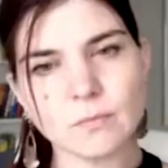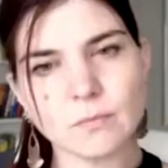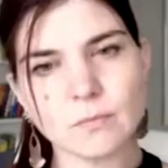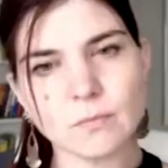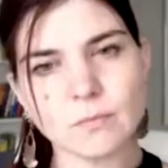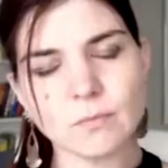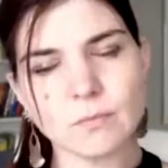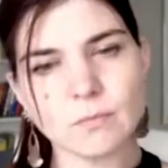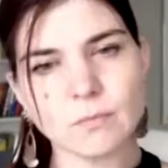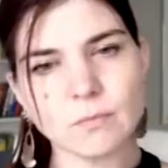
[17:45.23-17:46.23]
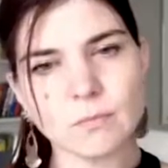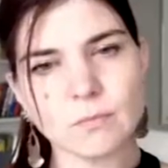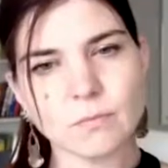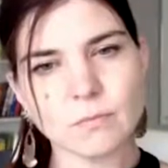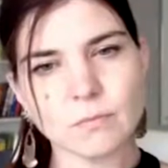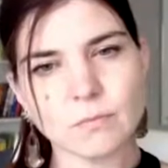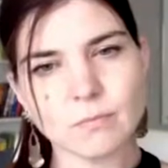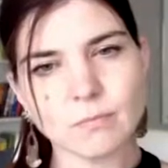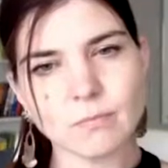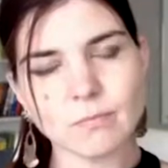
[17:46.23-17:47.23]

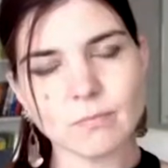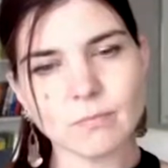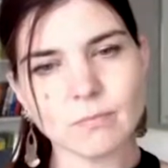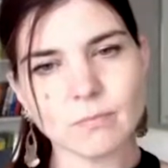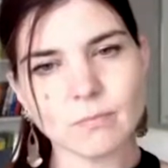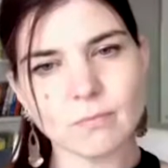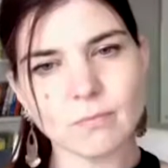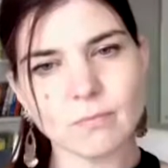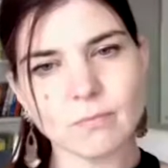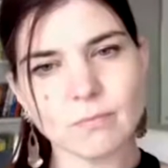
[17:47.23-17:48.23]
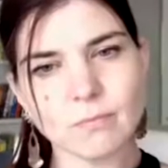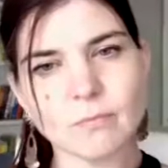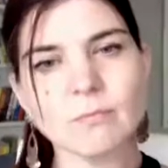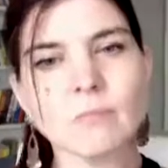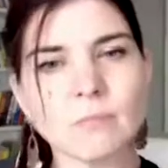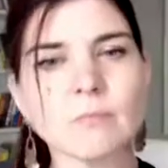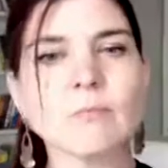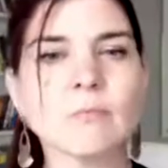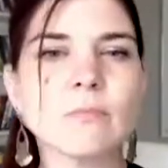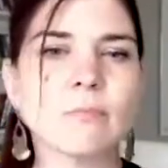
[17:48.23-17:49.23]

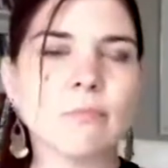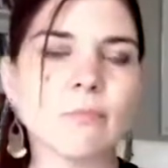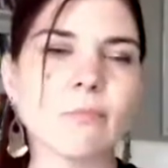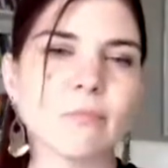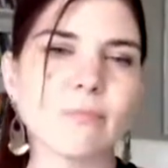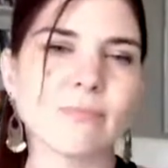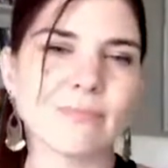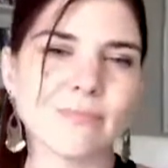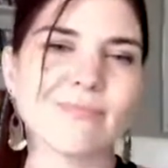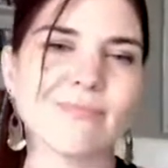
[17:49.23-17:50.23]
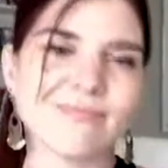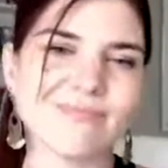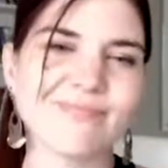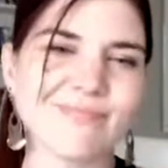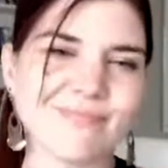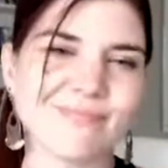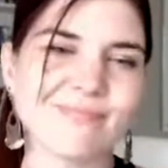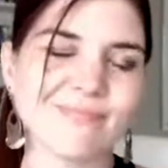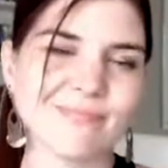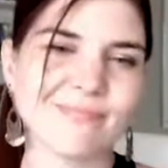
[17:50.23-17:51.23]

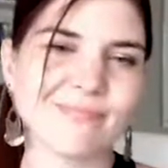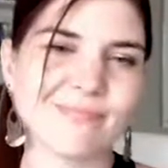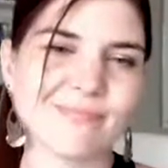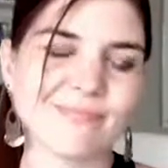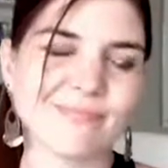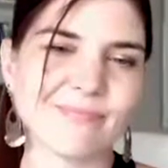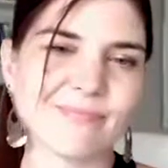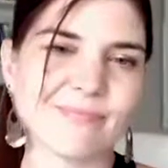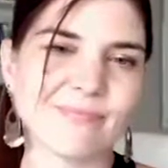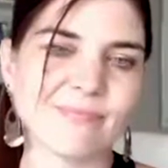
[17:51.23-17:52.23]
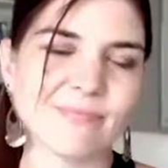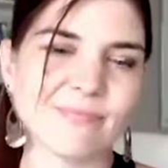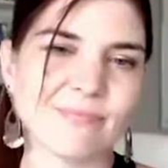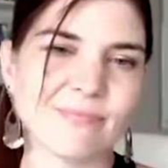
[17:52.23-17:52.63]
(not speaking)